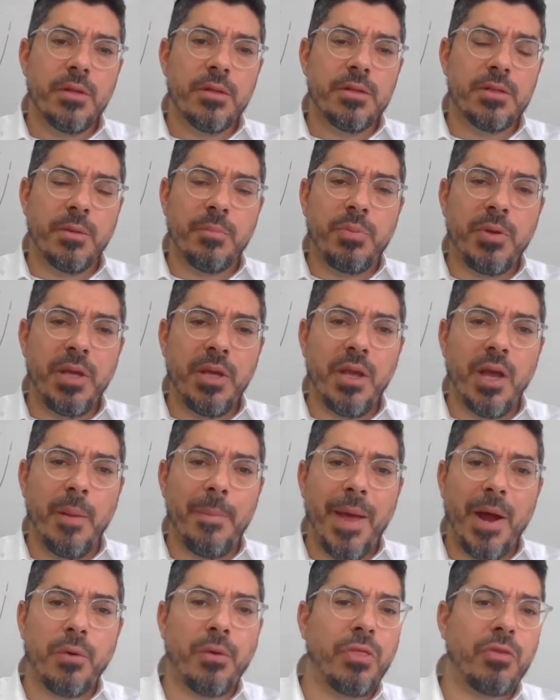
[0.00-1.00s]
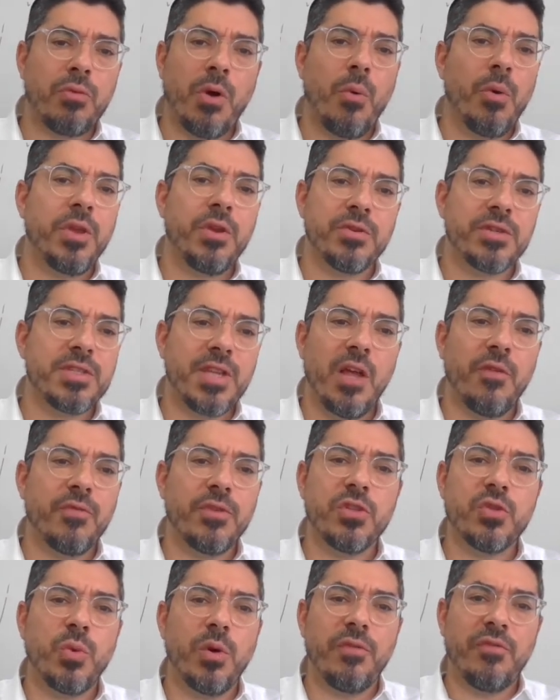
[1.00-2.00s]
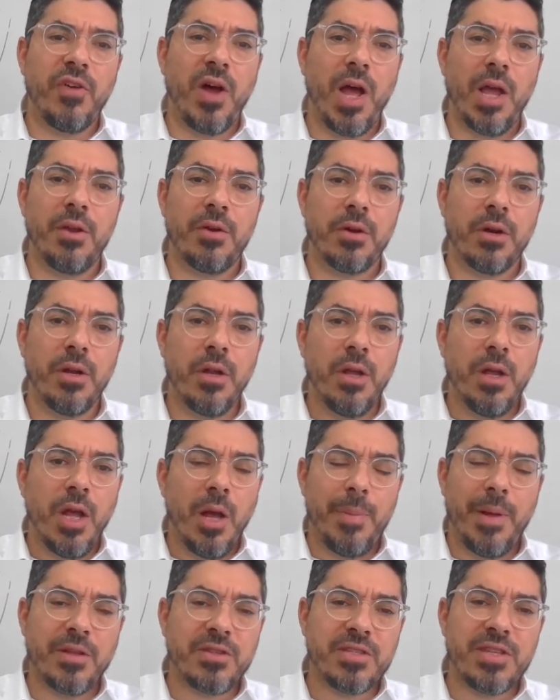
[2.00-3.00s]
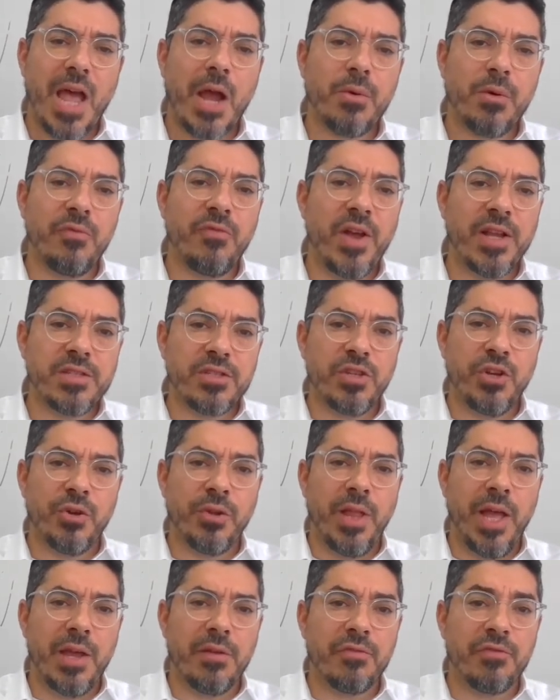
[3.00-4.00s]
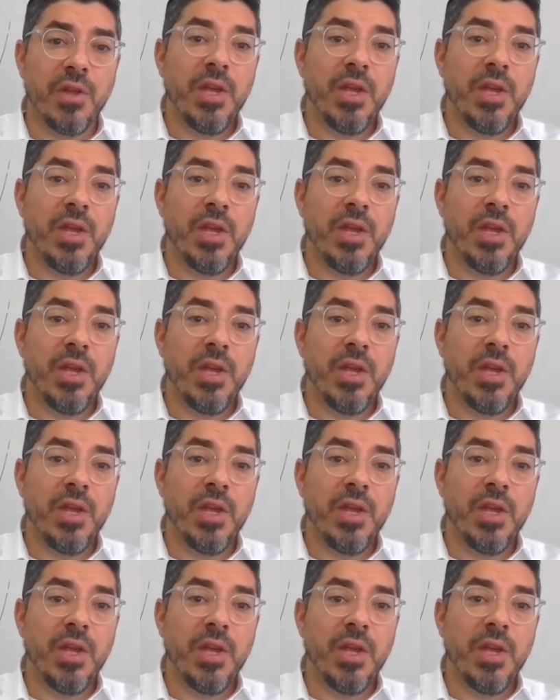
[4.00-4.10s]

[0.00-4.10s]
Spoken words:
to be about throwing yourself into a fire, about sacrificing your life.